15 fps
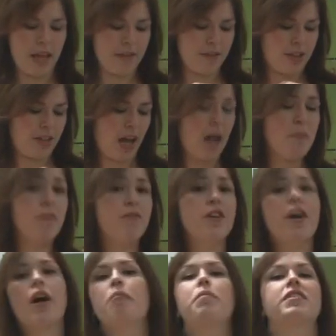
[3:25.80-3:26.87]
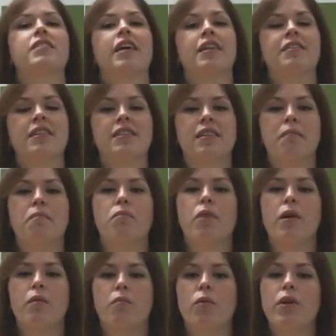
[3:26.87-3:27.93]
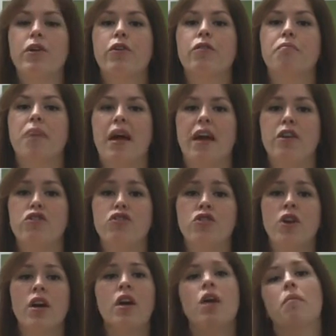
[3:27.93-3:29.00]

And the top of the cup is like this embroidered mesh,